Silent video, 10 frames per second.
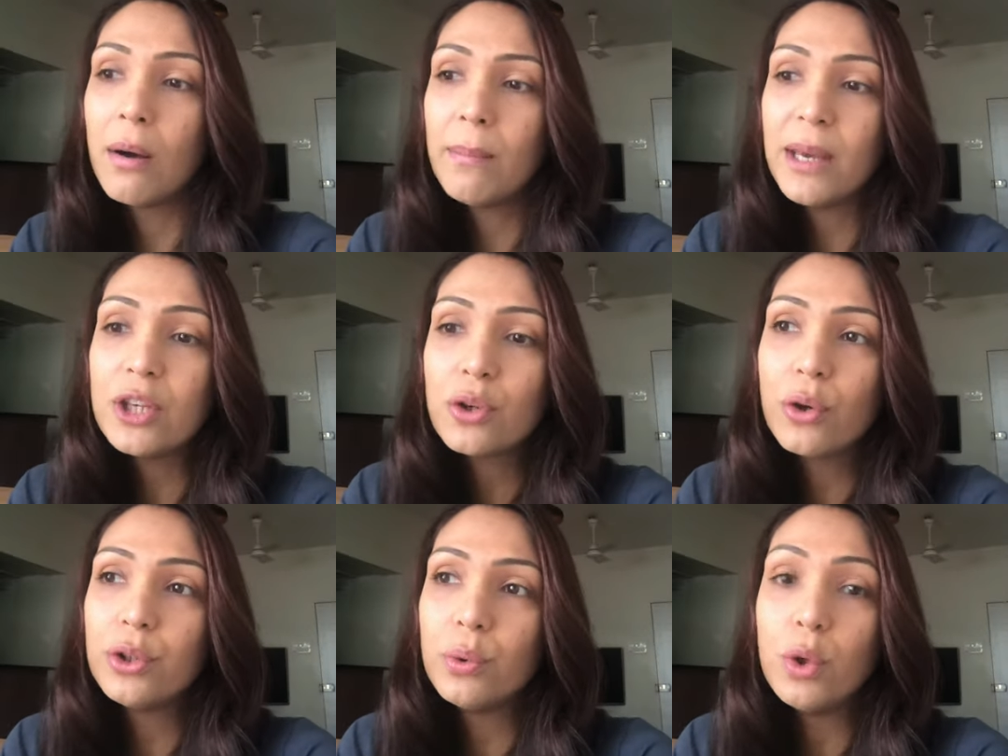make sure
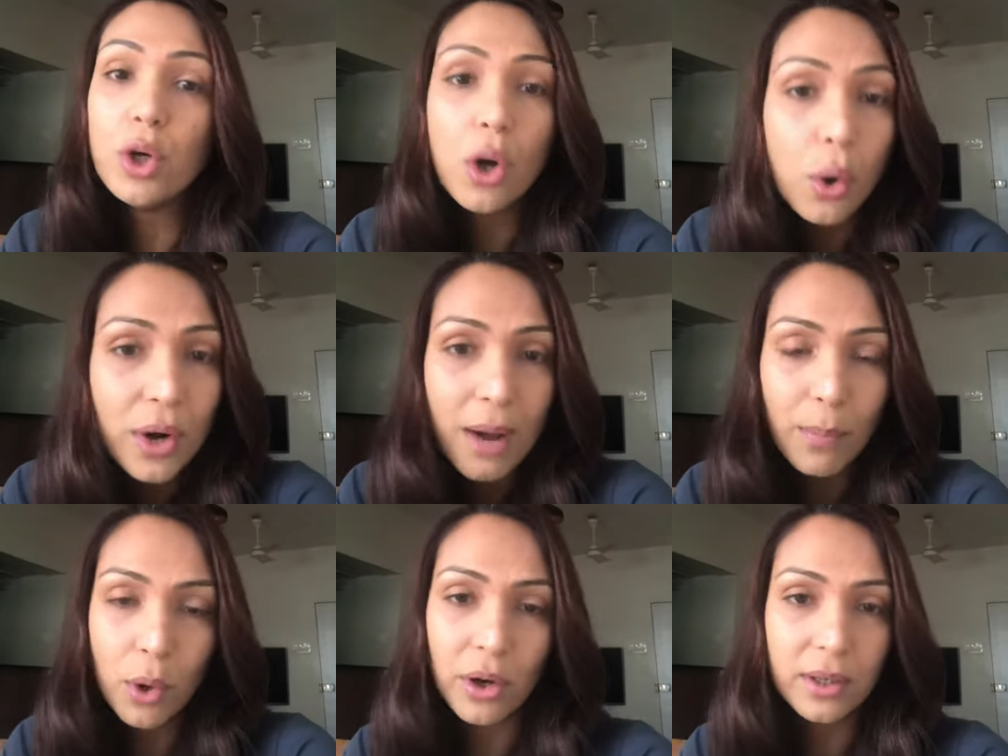you load up
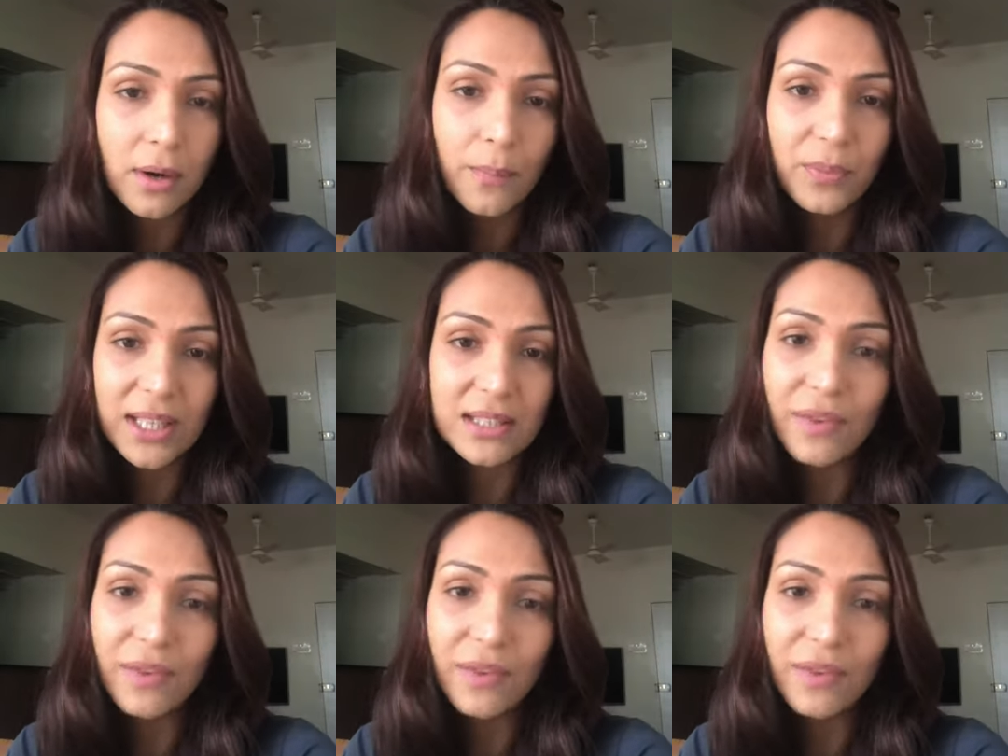on these